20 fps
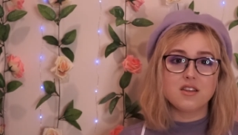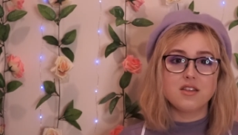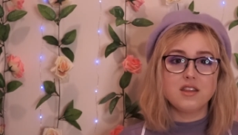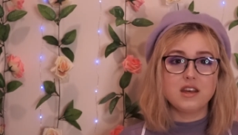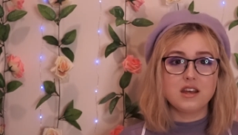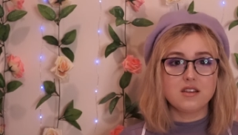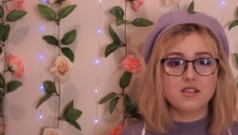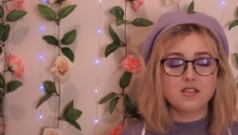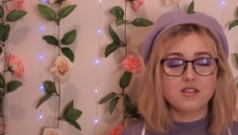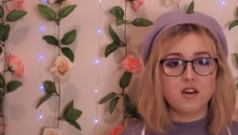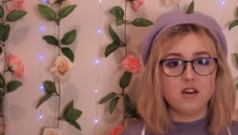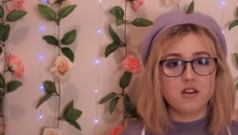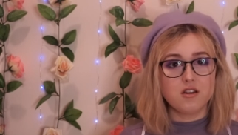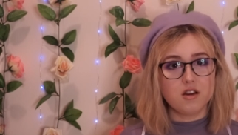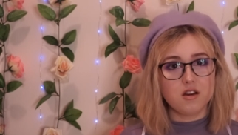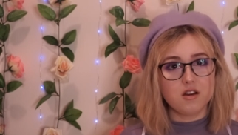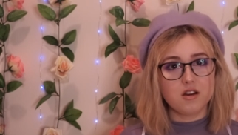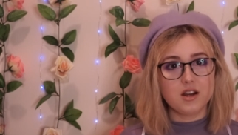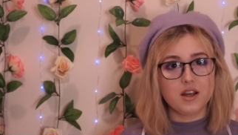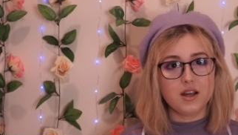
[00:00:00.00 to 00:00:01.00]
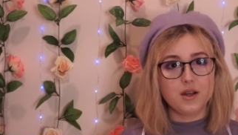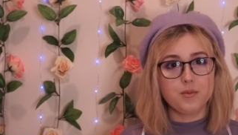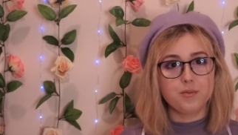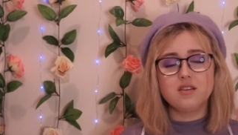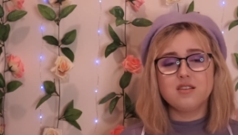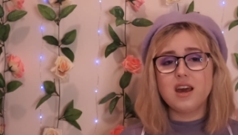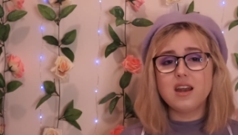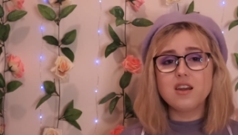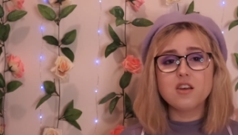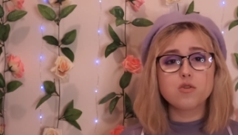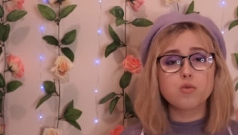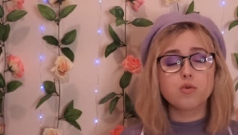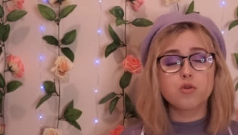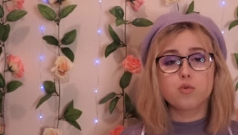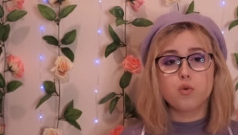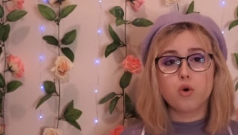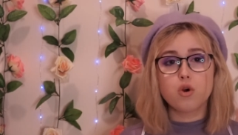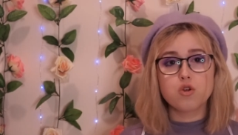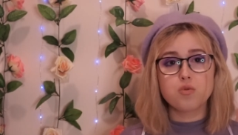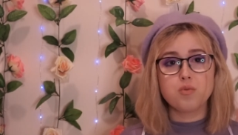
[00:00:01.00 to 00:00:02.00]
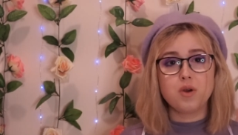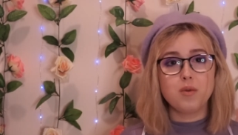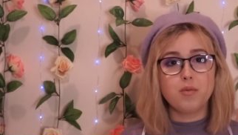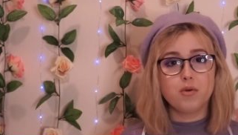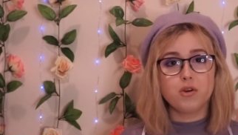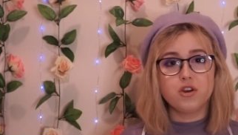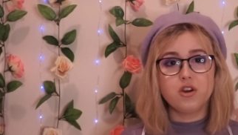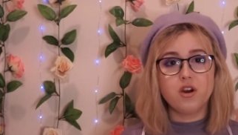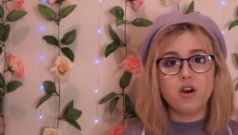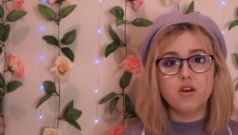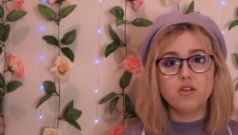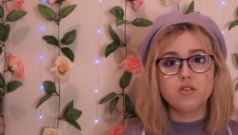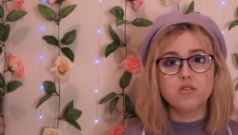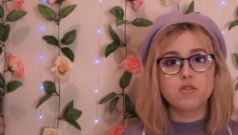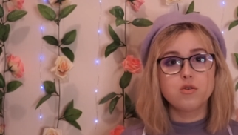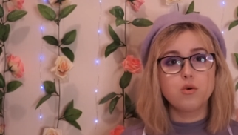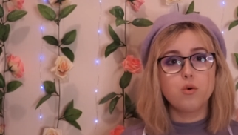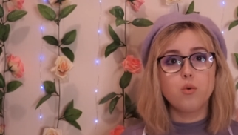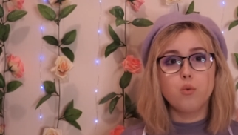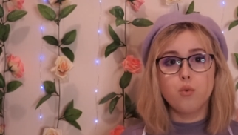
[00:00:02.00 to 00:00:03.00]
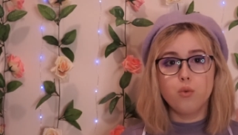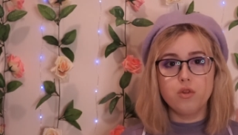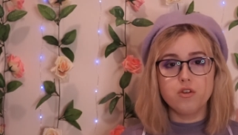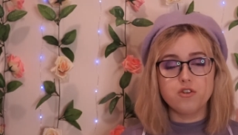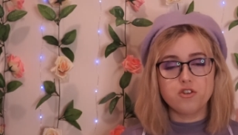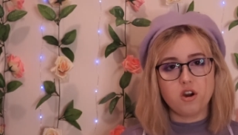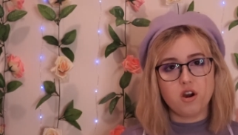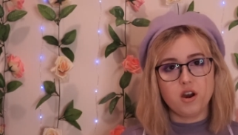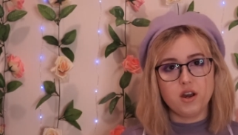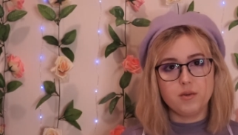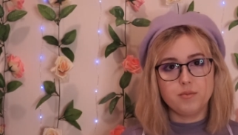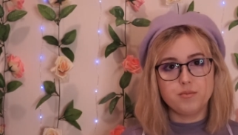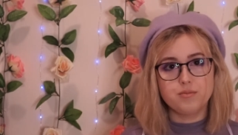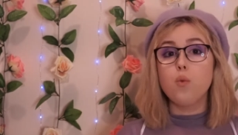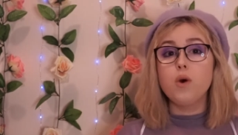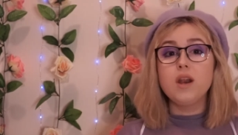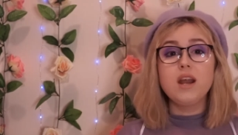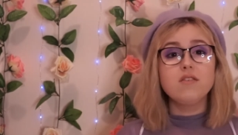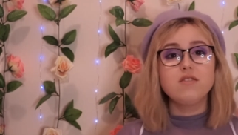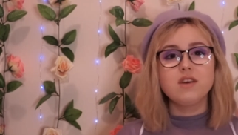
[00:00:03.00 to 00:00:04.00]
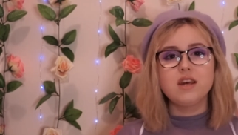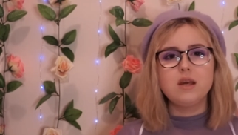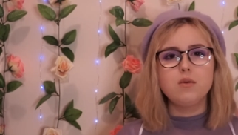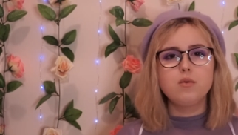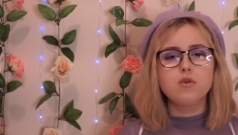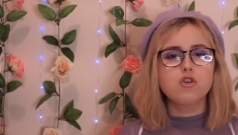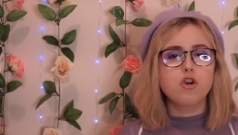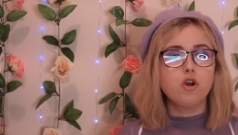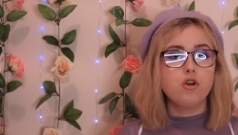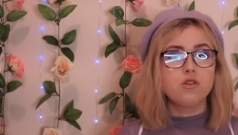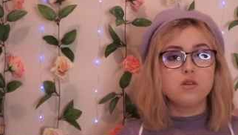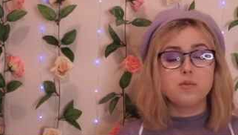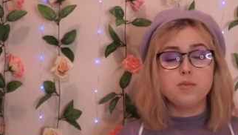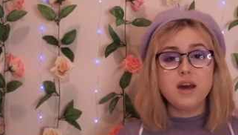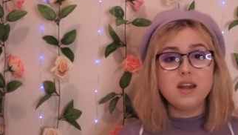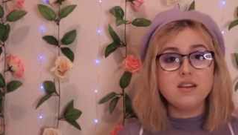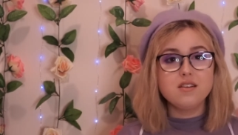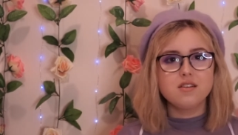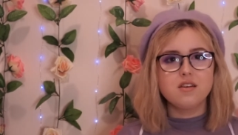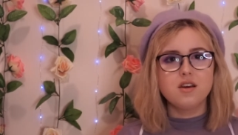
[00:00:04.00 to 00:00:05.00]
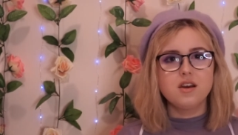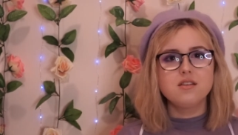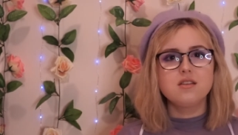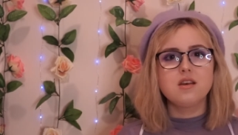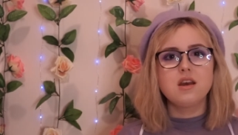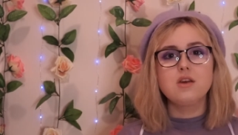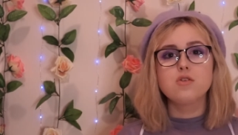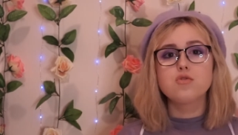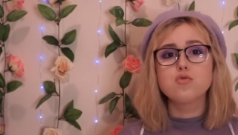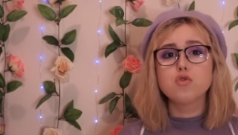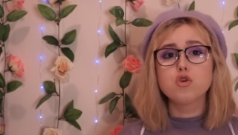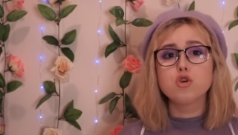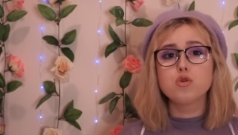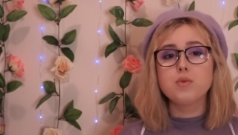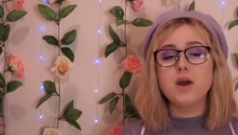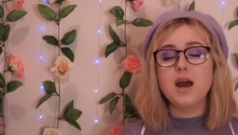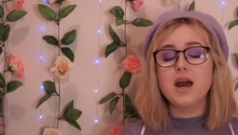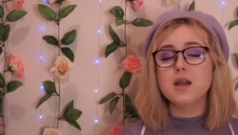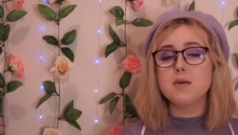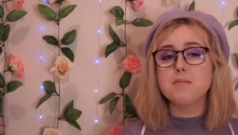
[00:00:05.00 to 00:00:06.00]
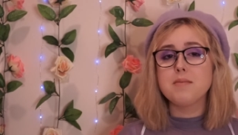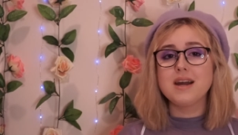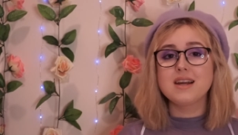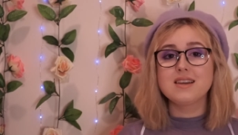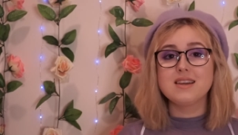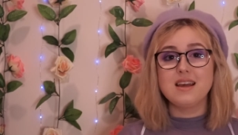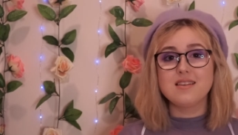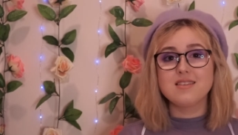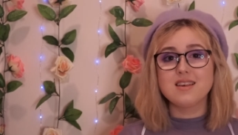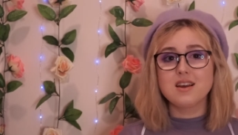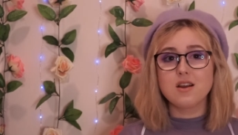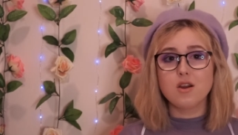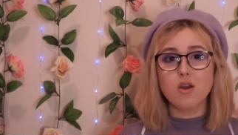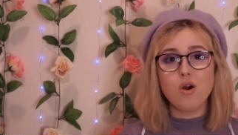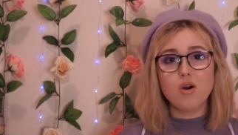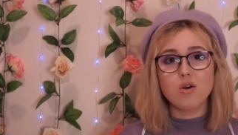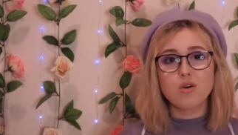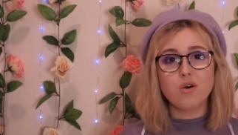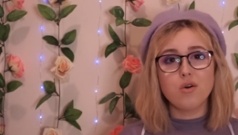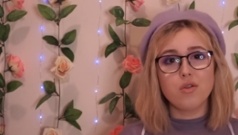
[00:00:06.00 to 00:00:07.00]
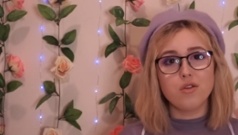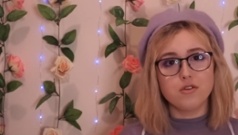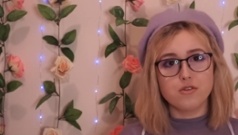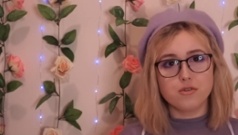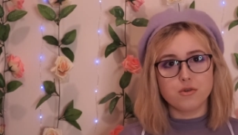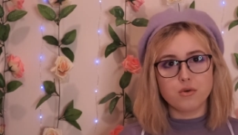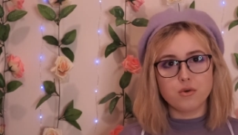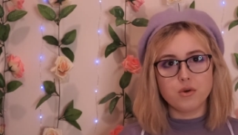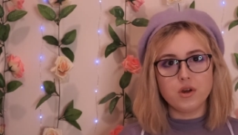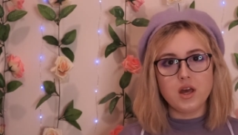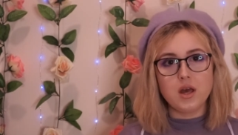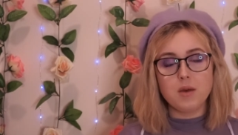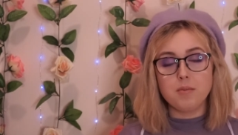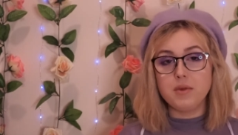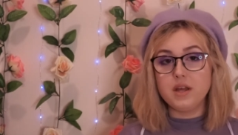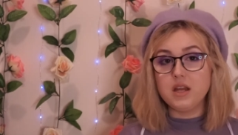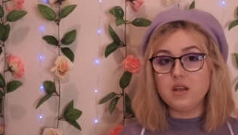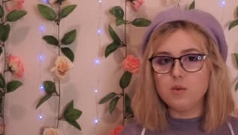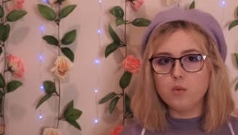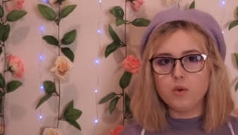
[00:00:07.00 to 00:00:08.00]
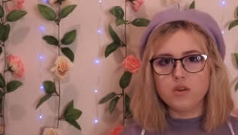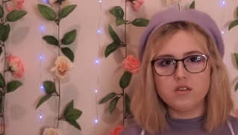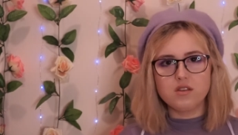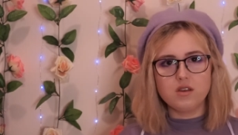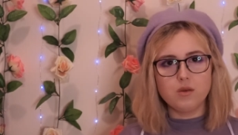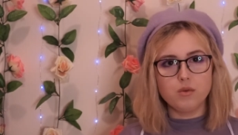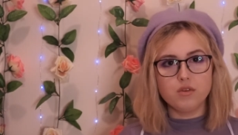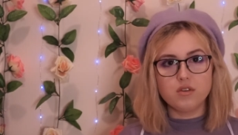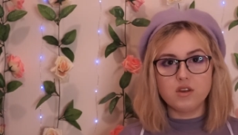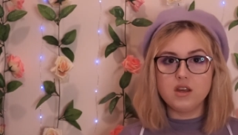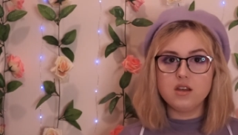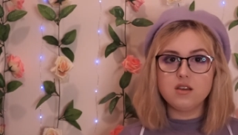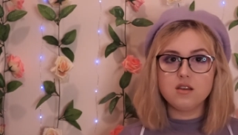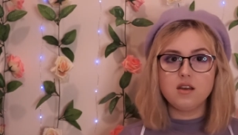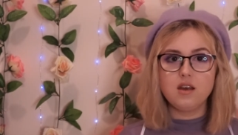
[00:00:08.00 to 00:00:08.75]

things turned ugly. Dennis was watched by bodyguards all the time. Whenever he would go to bed at night, his room had a magnetic lock on the door, meaning once he was in,